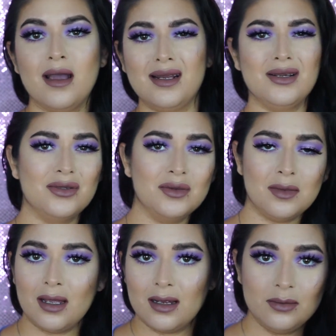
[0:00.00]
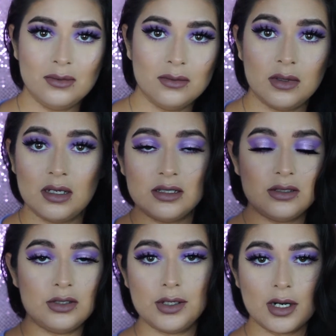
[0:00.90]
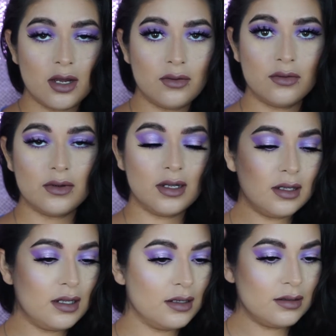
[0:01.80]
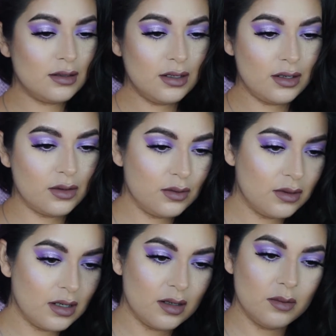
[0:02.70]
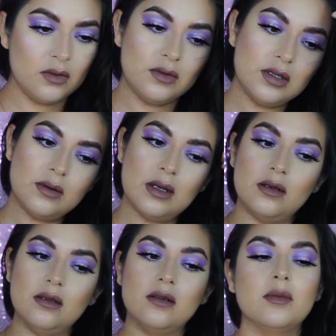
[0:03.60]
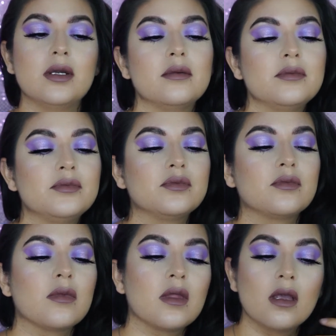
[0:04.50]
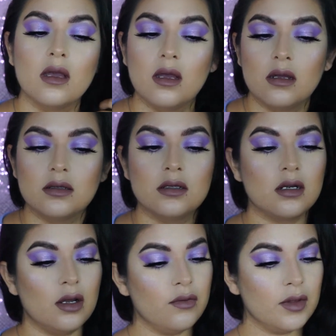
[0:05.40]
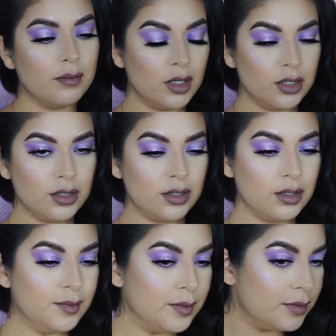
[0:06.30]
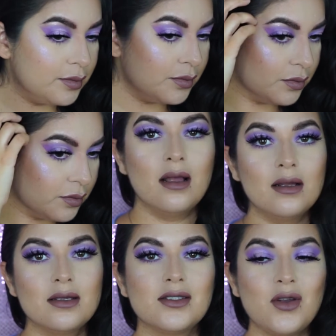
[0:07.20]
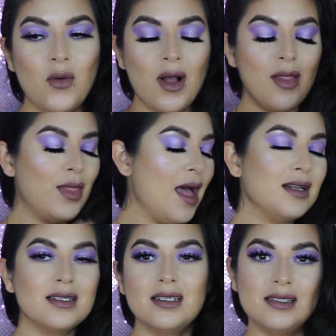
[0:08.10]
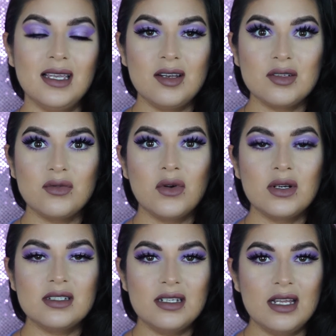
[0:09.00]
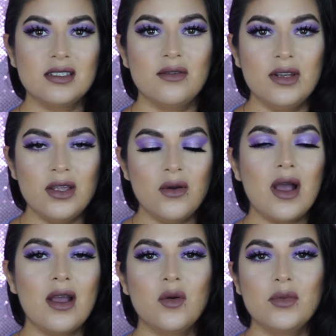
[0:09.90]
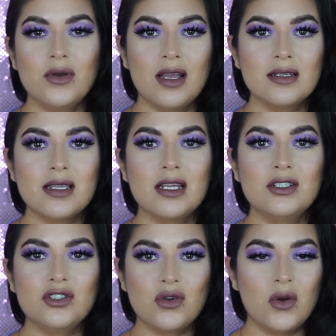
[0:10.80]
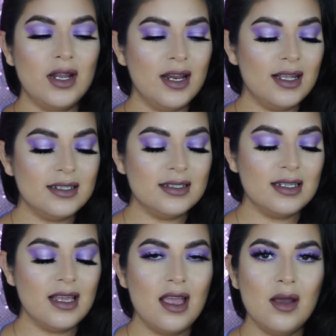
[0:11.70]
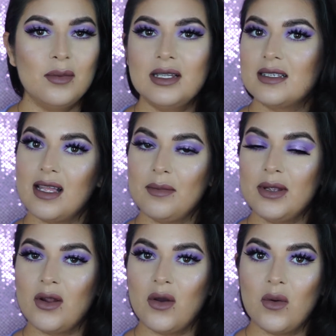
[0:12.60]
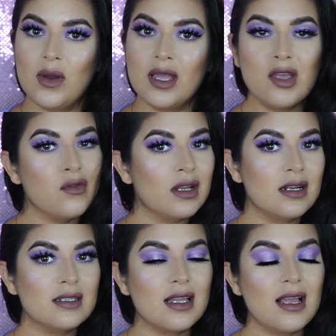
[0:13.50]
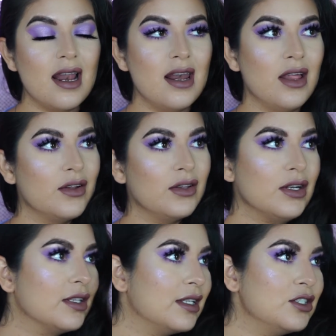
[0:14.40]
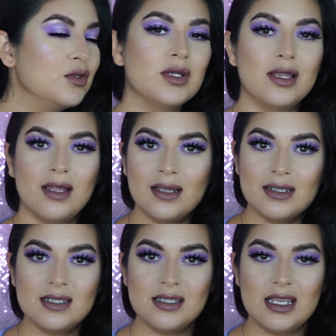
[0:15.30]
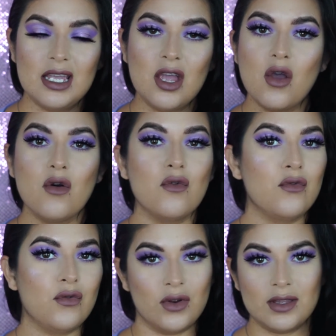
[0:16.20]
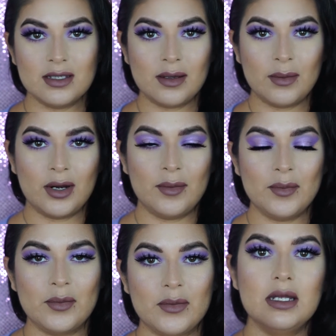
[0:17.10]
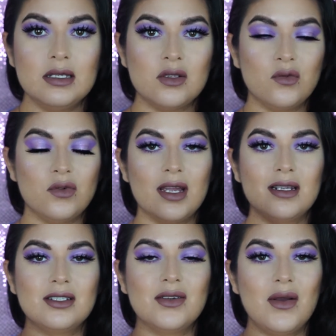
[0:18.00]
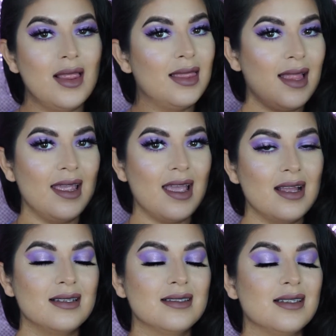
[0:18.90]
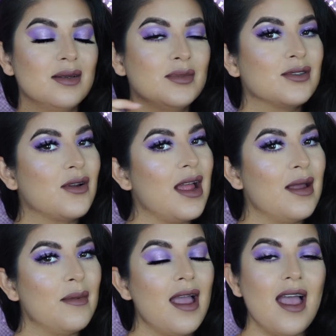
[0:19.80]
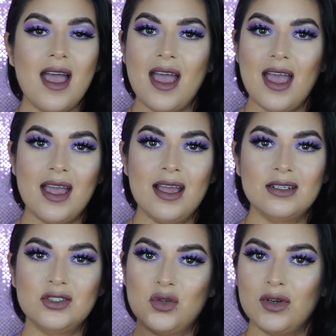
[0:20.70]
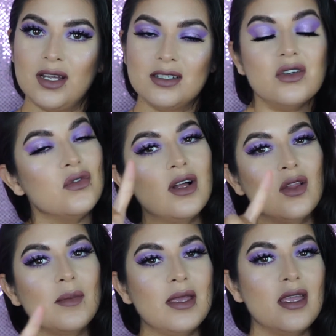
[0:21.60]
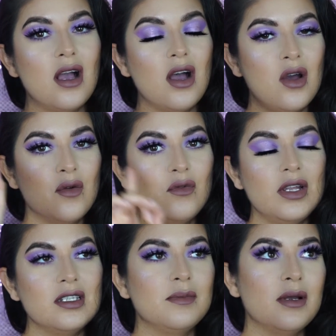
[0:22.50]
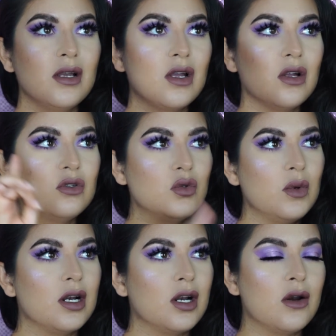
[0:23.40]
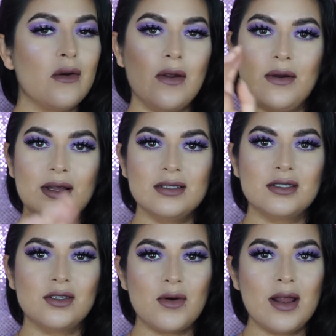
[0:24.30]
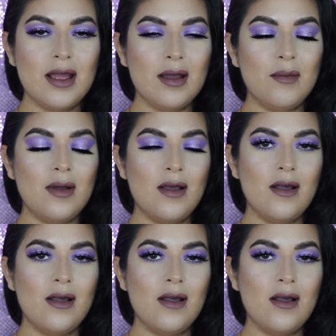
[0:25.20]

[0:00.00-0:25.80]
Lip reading: didn't go do my hair. I just took it off and then, you know, kind of moved it around a little bit. Took it off the bun. So that is it for today's video. I hope you guys enjoyed it. Please let me know if there's another look that you would like to see for the summer. Please don't forget to like and subscribe, and don't forget to follow me on Facebook, Twitter, Instagram,